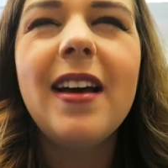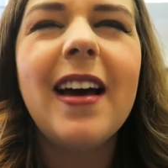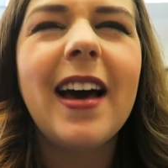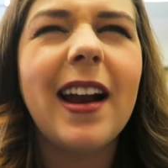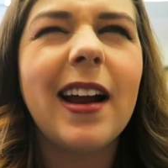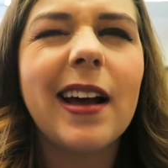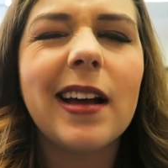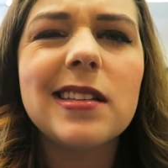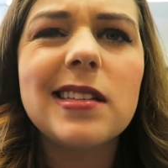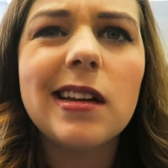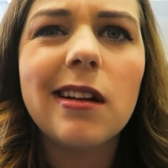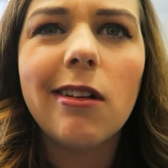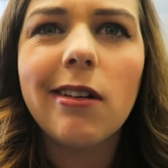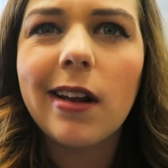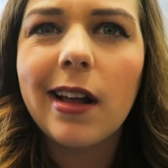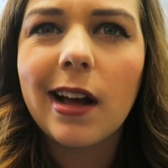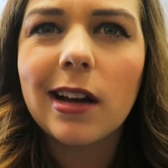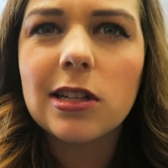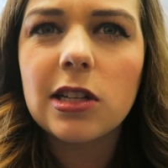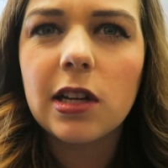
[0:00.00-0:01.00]
And I guess he
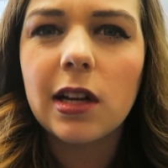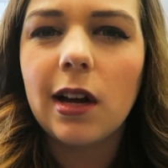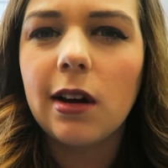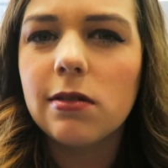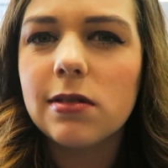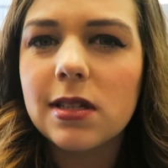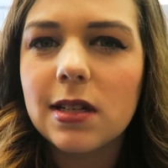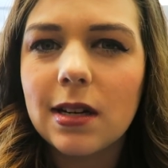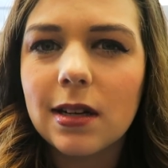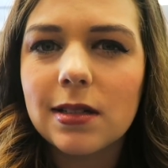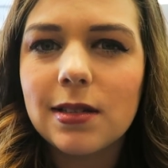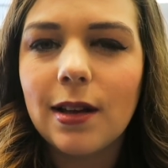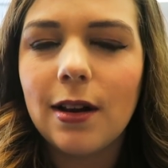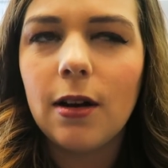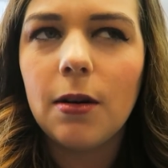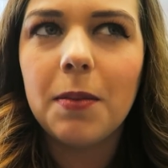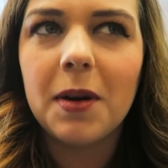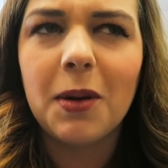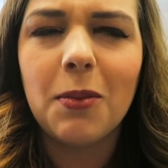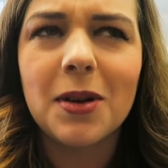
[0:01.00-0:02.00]
already actually owns a
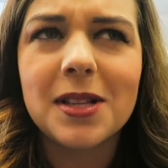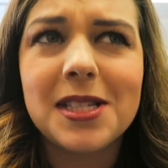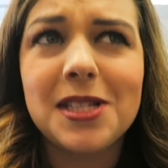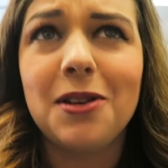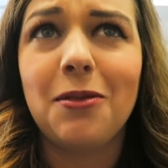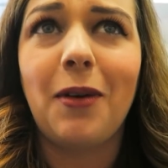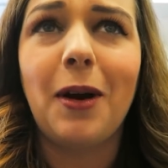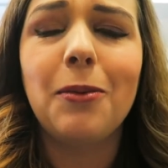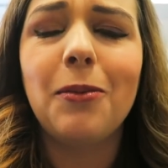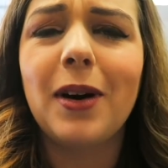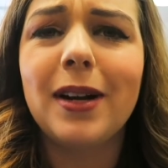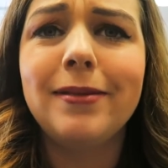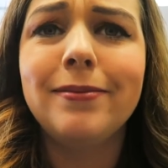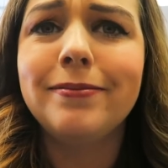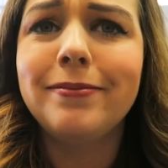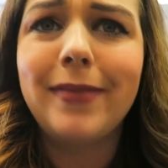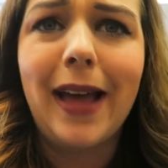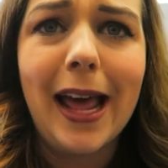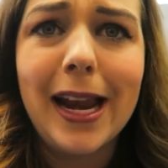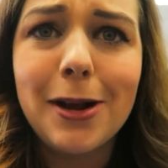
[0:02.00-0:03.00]
tuxedo, but he wants to rent
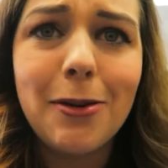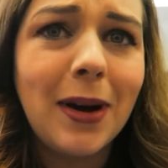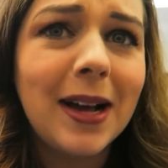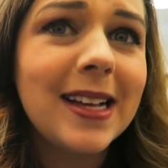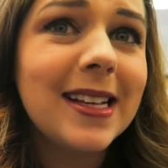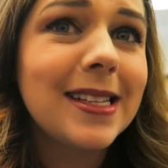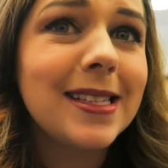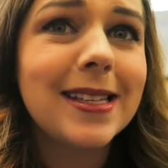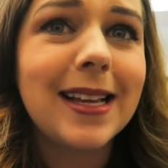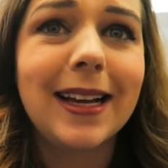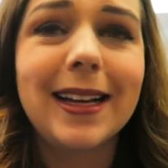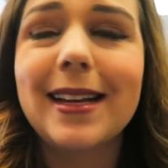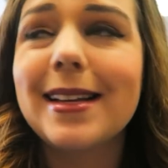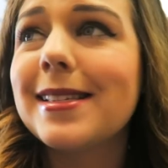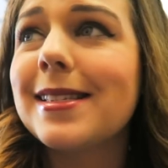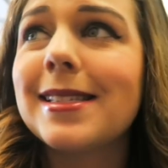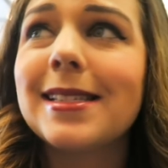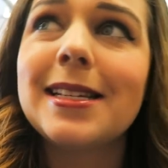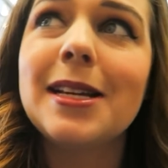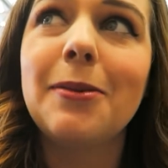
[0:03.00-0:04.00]
one anyways. I
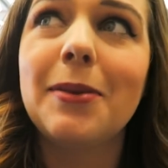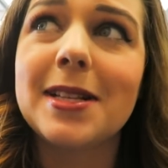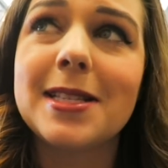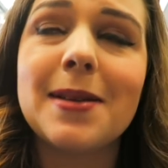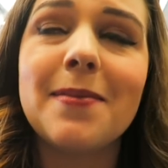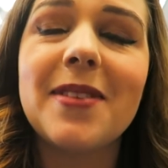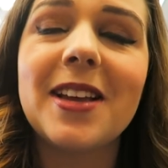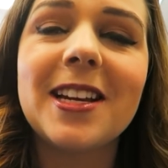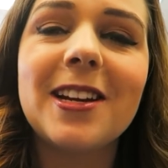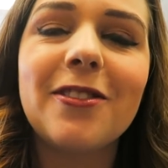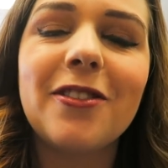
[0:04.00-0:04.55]
guess he wants something